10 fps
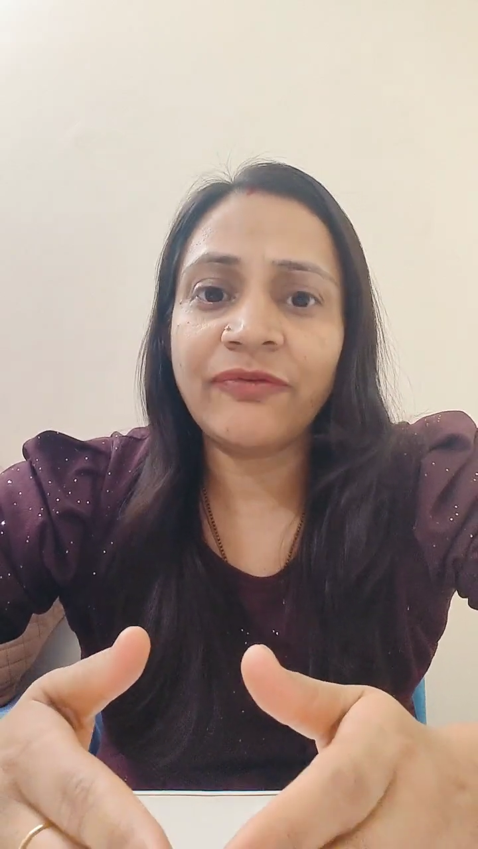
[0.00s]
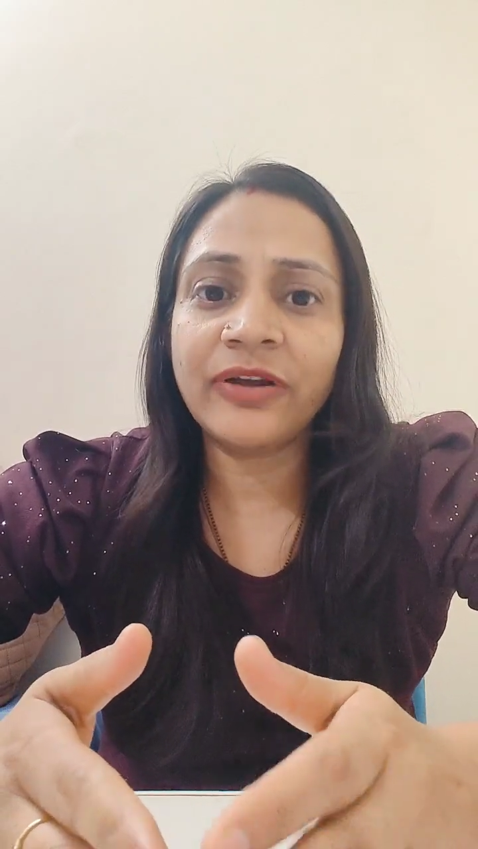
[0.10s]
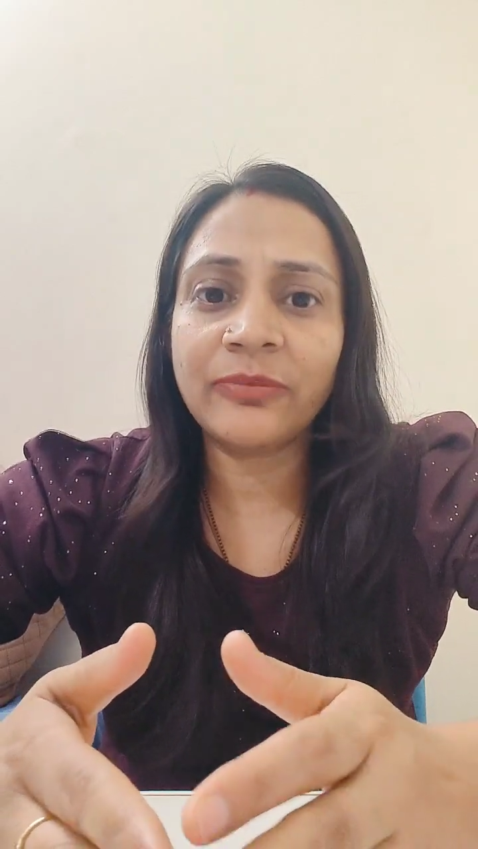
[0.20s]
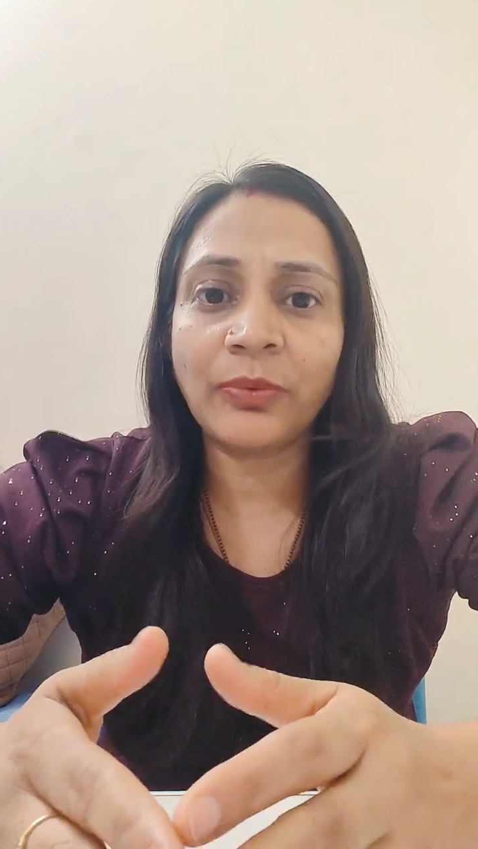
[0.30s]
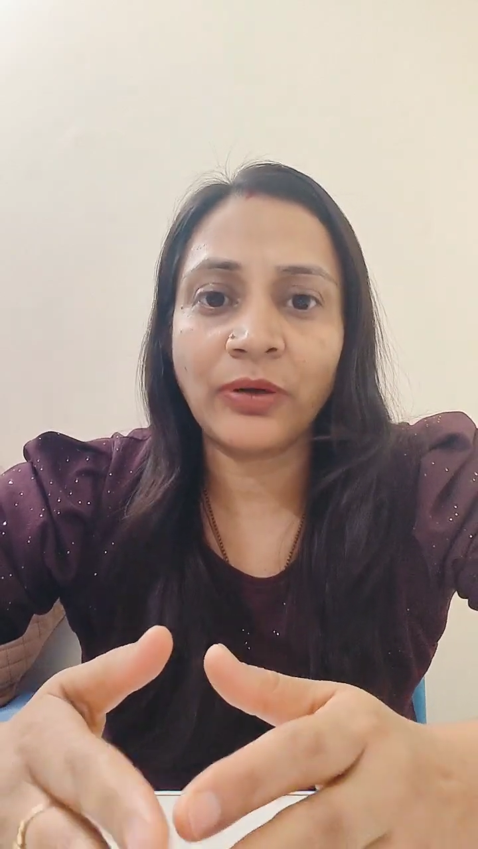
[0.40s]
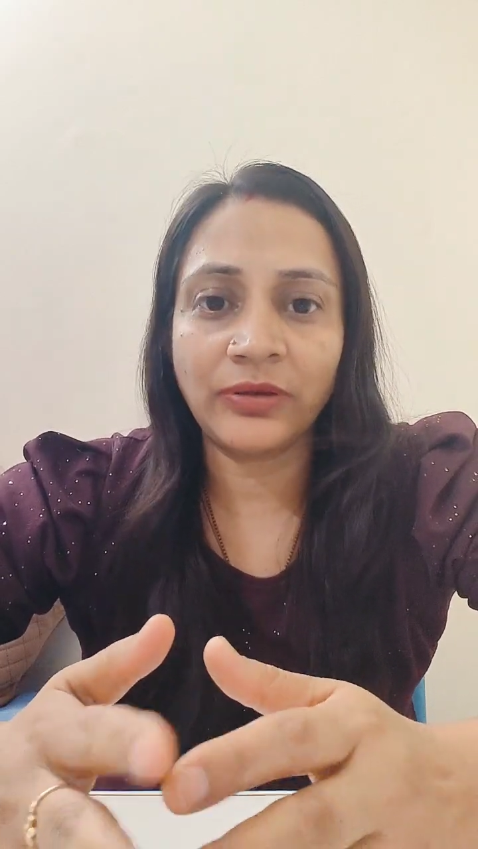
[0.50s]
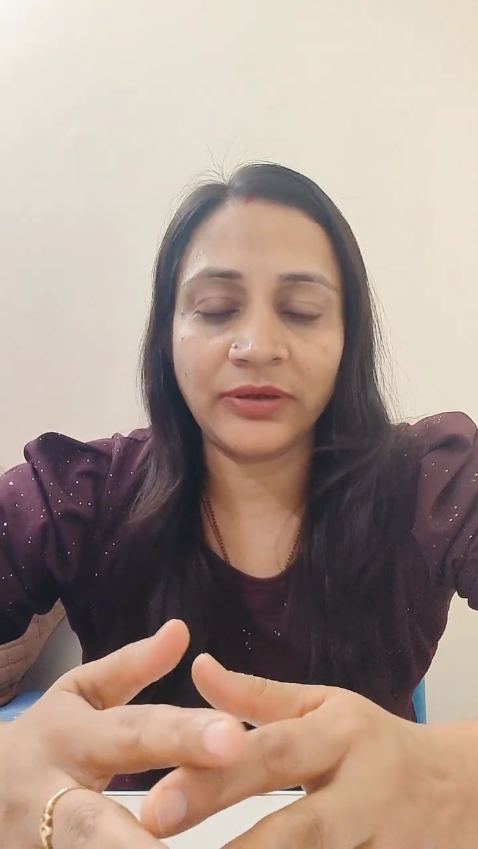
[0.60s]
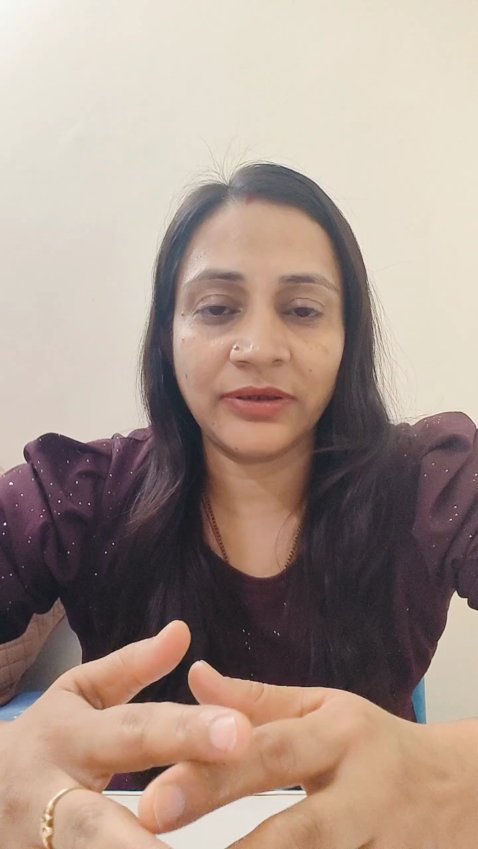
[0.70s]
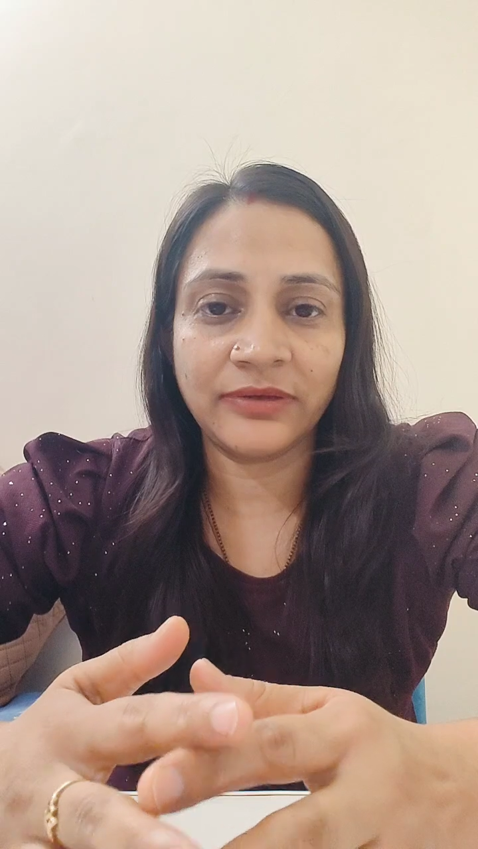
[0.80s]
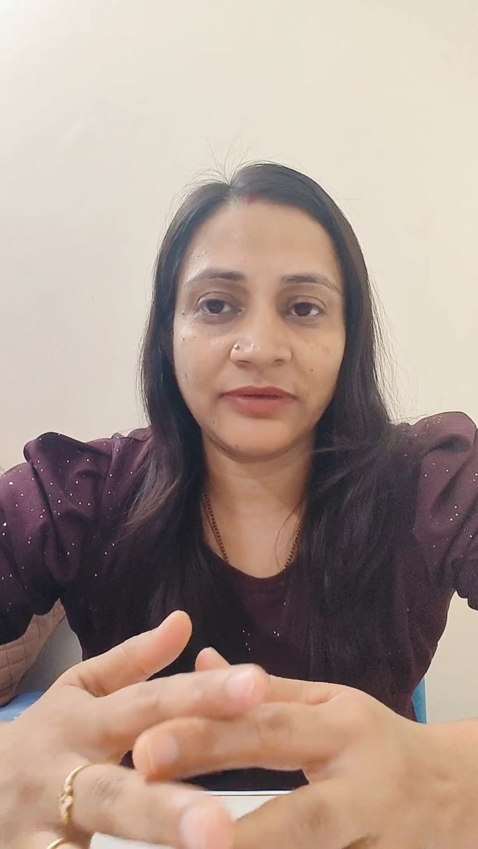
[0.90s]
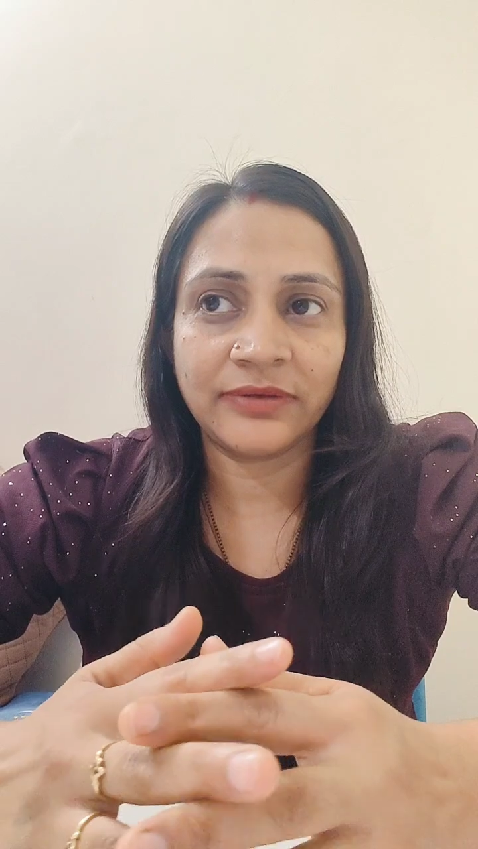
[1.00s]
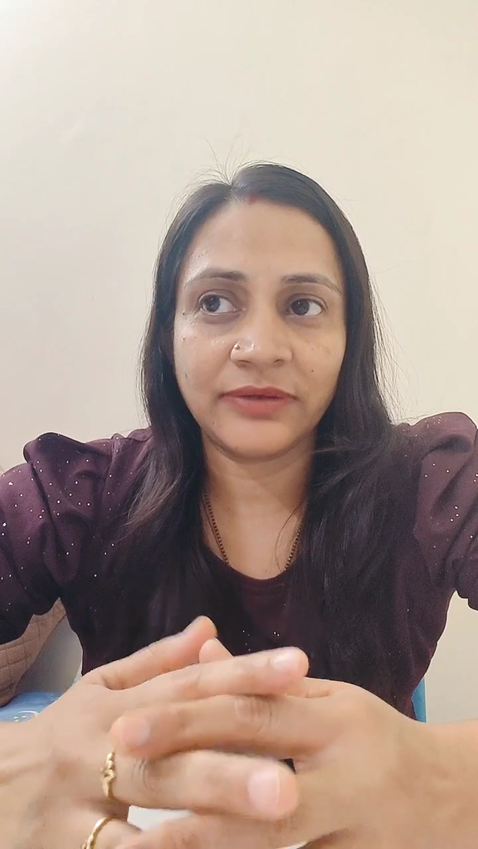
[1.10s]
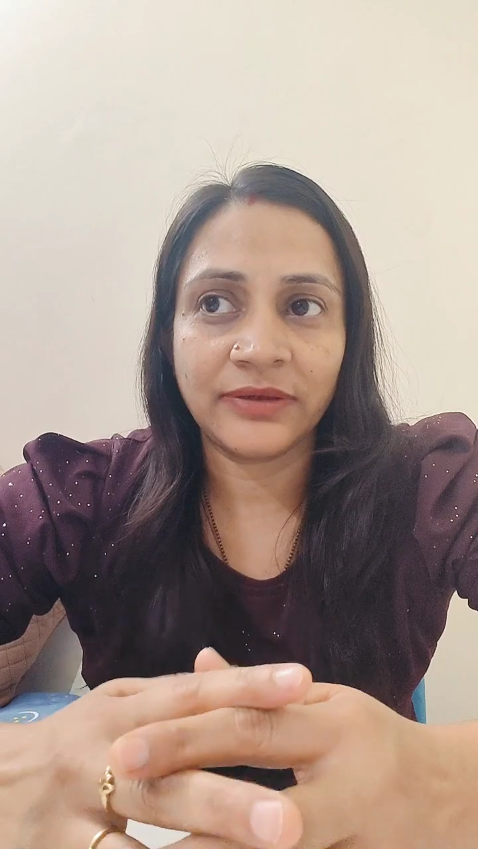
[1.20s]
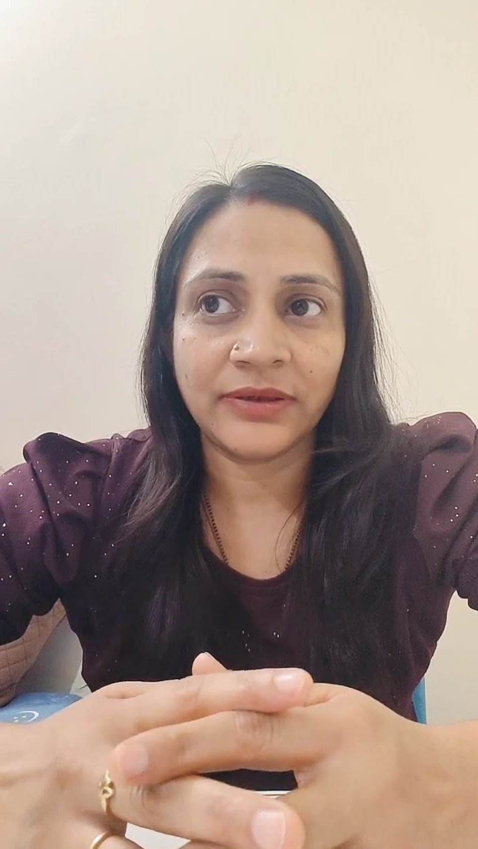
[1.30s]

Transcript: first point is,